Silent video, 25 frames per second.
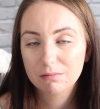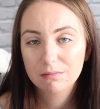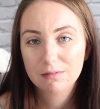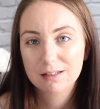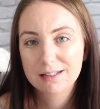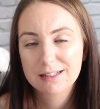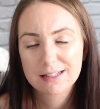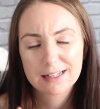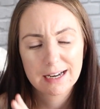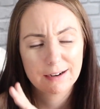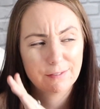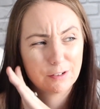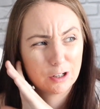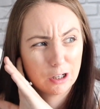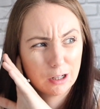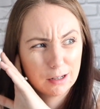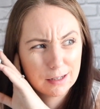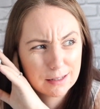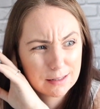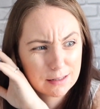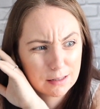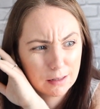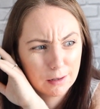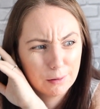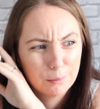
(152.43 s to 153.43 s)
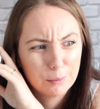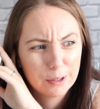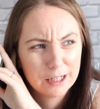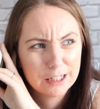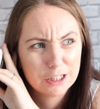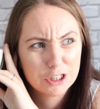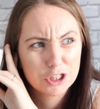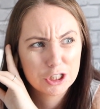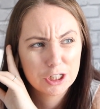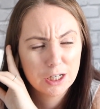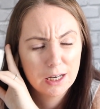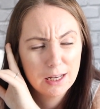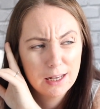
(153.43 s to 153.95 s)
sterilizer,
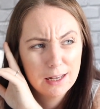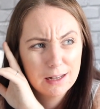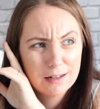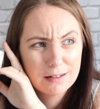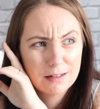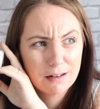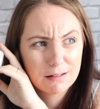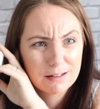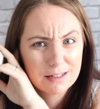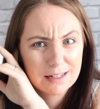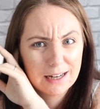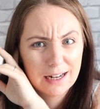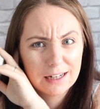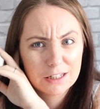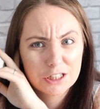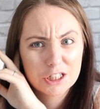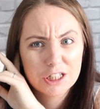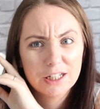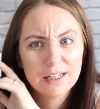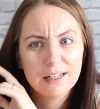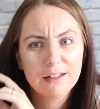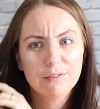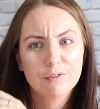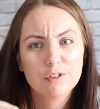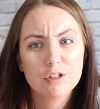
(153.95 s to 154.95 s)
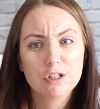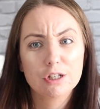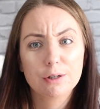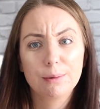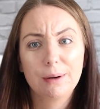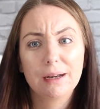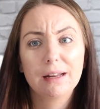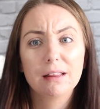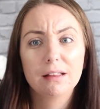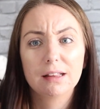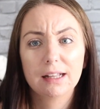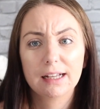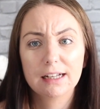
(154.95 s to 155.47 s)
which doesn't actually even do
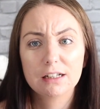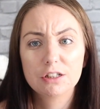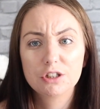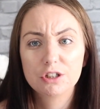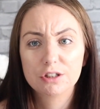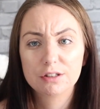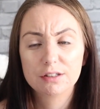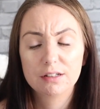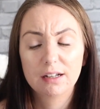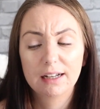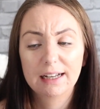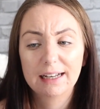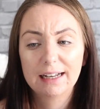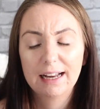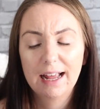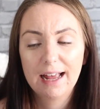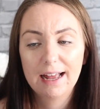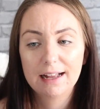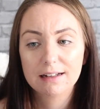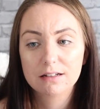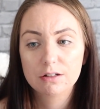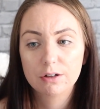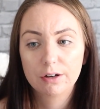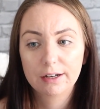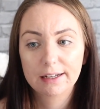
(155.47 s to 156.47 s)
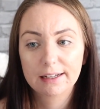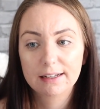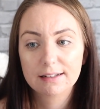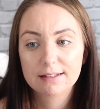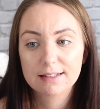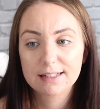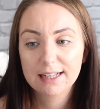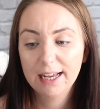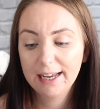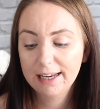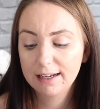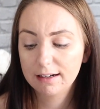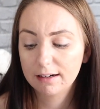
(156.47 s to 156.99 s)
anything, it's just like an airtight
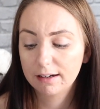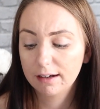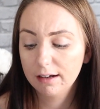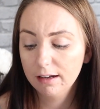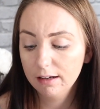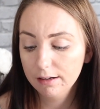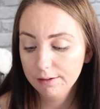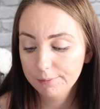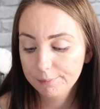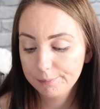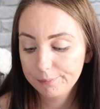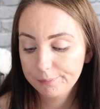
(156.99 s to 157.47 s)
container,